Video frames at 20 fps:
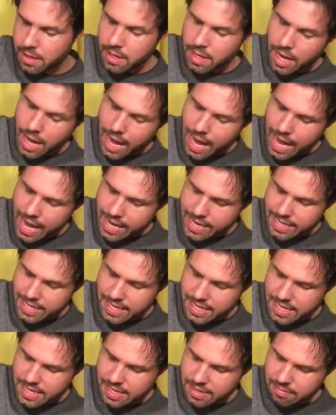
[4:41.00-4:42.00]
high
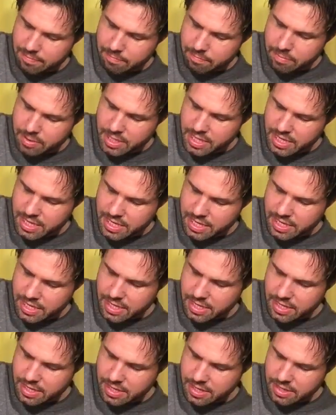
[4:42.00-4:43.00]
E,
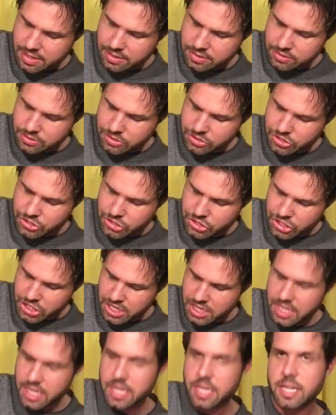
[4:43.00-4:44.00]
B,
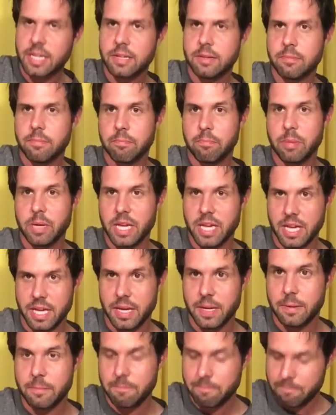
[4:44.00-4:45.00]
G, B.